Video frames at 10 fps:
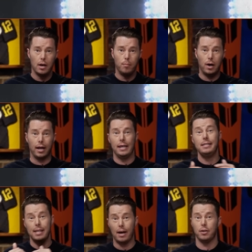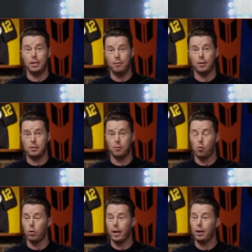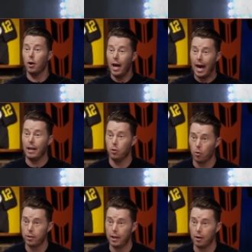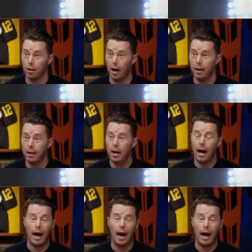But he's now the defensive coordinator at North Carolina.